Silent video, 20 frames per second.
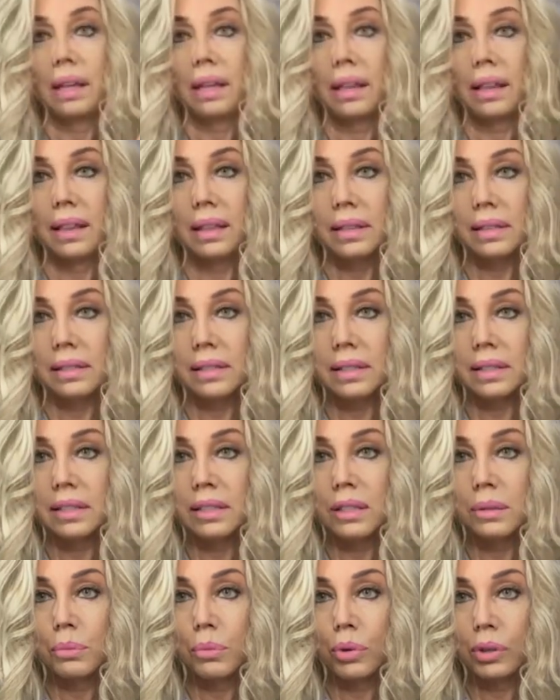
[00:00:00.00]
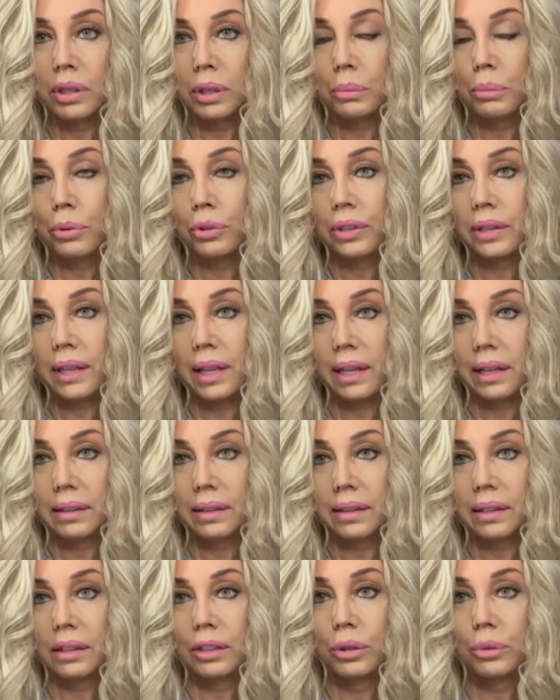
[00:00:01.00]
This is muy
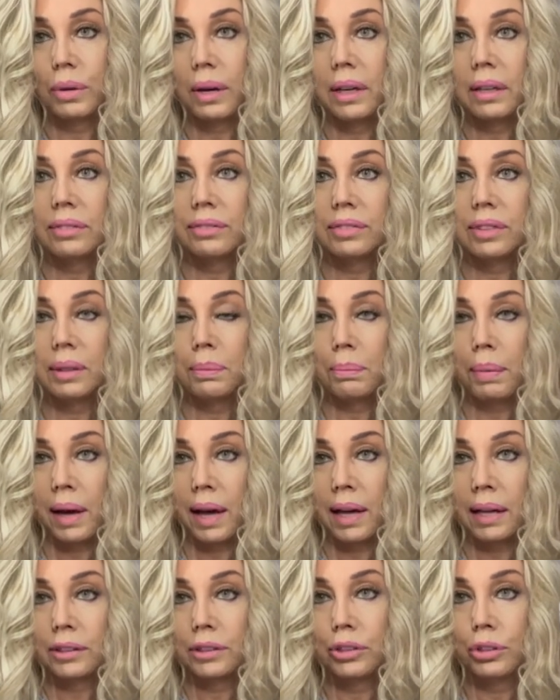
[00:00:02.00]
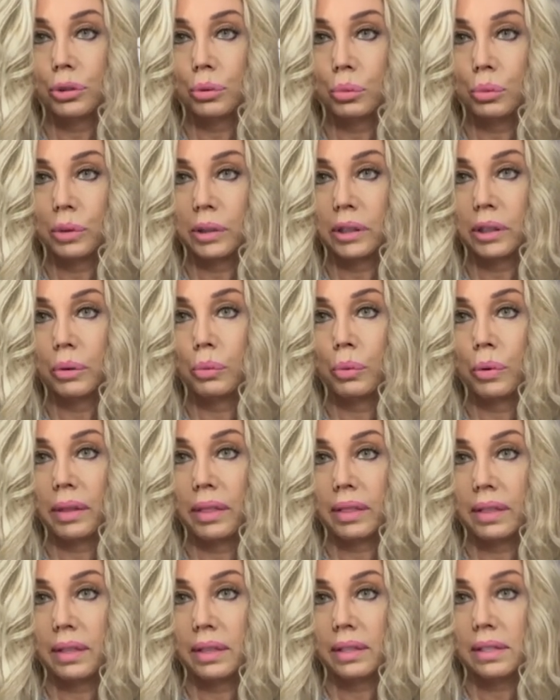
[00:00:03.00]
importante. You have to pack your wig
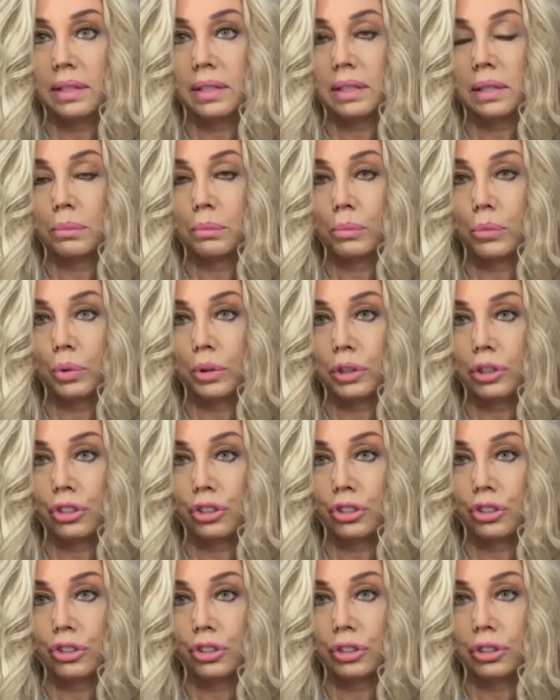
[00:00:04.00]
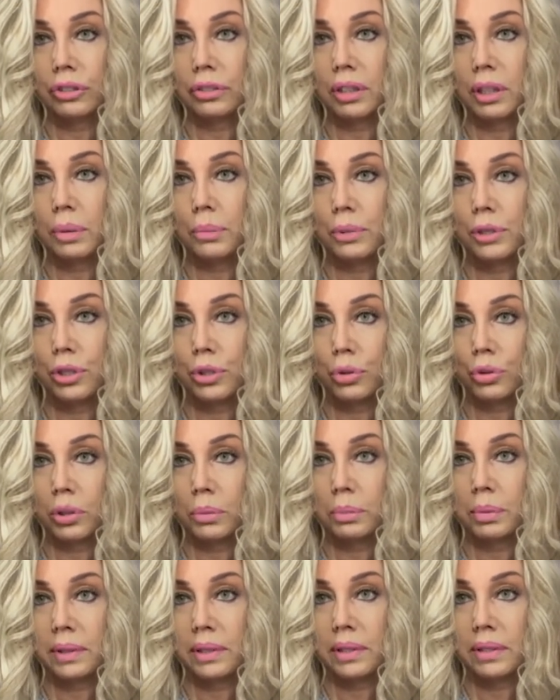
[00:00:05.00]
with this moisture
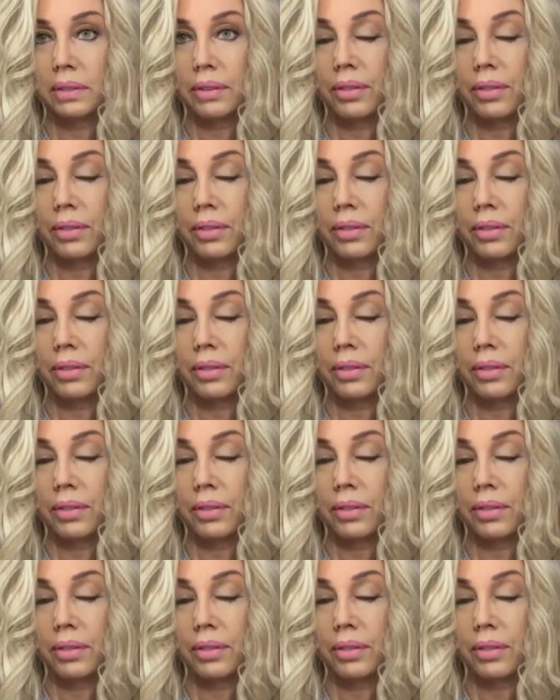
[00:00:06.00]
absorbent